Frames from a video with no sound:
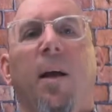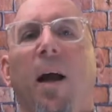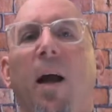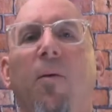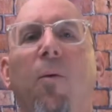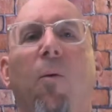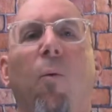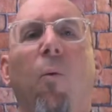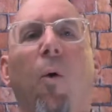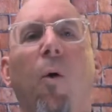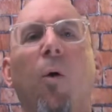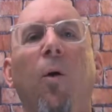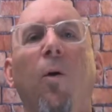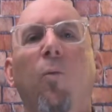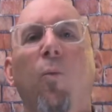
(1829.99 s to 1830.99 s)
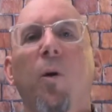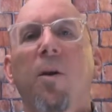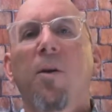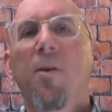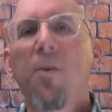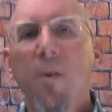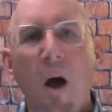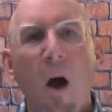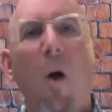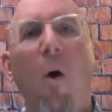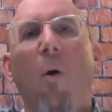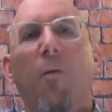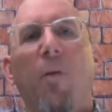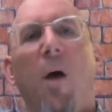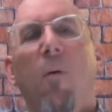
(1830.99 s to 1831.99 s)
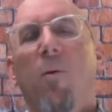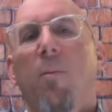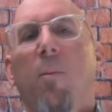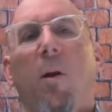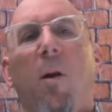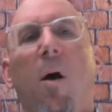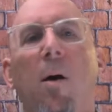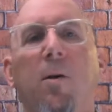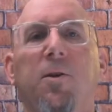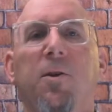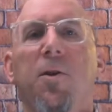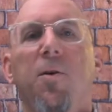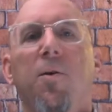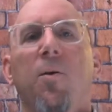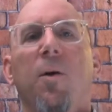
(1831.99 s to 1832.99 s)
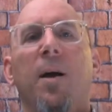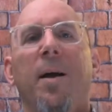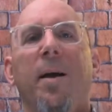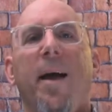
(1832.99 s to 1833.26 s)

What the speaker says: and the world would know that we belong to you